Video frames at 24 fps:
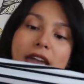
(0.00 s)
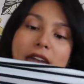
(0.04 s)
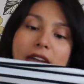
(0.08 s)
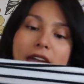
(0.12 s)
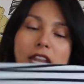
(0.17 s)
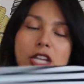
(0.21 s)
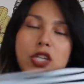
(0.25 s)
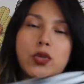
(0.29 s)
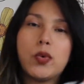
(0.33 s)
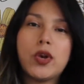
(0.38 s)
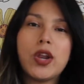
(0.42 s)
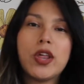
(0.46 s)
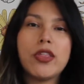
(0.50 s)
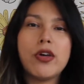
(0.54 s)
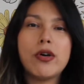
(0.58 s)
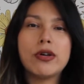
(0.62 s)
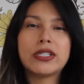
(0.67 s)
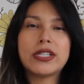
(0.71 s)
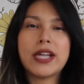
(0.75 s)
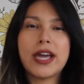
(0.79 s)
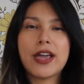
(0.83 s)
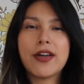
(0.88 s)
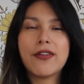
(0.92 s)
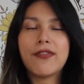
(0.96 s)
and it's one of
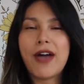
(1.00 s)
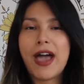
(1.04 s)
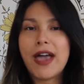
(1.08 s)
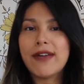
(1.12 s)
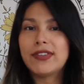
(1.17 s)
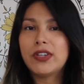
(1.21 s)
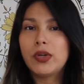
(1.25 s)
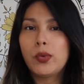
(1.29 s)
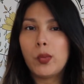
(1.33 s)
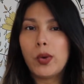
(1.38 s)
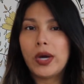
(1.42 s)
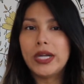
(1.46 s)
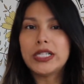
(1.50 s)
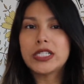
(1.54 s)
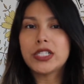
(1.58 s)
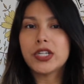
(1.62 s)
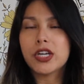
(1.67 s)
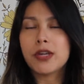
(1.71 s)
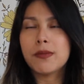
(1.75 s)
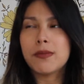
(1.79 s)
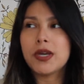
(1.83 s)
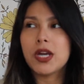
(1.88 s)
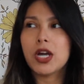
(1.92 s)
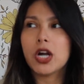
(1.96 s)
those like 5-in-1,
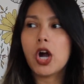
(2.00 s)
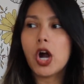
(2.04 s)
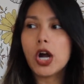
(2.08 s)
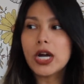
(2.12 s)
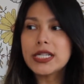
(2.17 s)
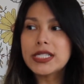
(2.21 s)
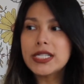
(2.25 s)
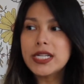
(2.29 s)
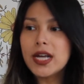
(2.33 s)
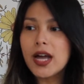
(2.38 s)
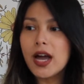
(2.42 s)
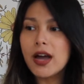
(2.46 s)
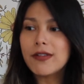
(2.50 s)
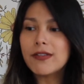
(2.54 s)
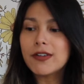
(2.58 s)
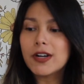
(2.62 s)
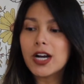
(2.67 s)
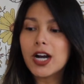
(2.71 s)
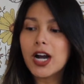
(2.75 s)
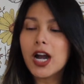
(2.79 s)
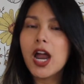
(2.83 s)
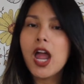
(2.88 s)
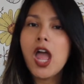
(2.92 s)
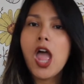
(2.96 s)
so it can be a car seat
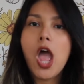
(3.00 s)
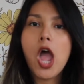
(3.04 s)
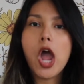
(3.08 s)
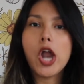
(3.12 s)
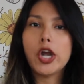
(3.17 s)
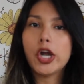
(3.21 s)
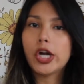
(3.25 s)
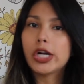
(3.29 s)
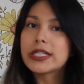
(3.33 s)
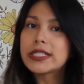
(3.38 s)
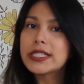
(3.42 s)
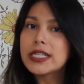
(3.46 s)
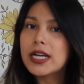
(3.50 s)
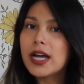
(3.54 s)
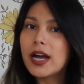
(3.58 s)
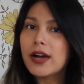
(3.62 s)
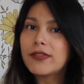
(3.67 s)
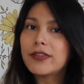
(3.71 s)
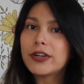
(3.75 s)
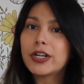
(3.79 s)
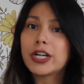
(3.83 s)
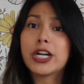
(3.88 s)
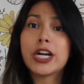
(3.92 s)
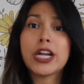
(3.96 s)
cover, a nursing
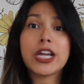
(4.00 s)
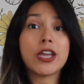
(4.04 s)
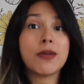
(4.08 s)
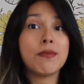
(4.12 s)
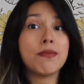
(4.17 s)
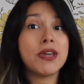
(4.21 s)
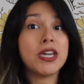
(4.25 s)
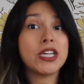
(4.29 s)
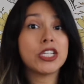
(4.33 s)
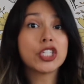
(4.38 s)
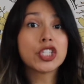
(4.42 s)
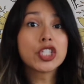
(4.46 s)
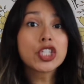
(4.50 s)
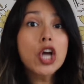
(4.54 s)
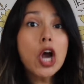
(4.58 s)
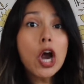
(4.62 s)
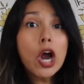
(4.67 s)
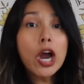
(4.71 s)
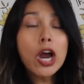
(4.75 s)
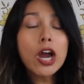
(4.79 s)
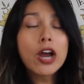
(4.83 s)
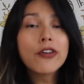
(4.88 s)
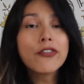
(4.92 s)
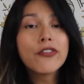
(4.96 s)
cover, it can be a
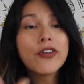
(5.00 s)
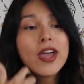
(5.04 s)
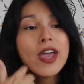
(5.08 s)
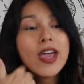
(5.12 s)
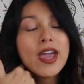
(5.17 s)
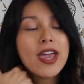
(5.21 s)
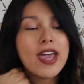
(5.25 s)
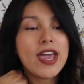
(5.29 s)
scarf,